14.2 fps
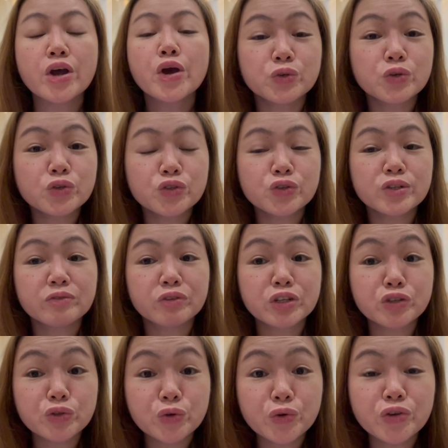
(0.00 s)
you should
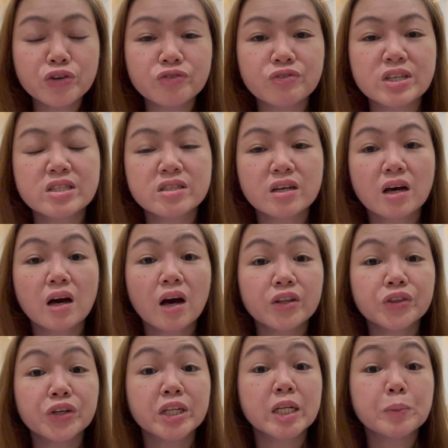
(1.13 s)
renew your visa
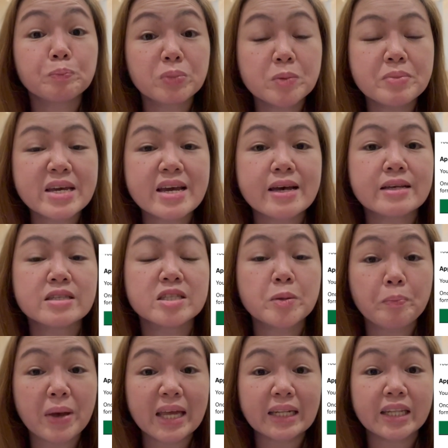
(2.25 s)
under the PBS
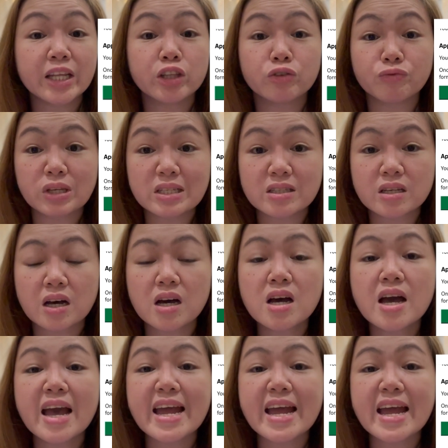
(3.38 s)
dependent visa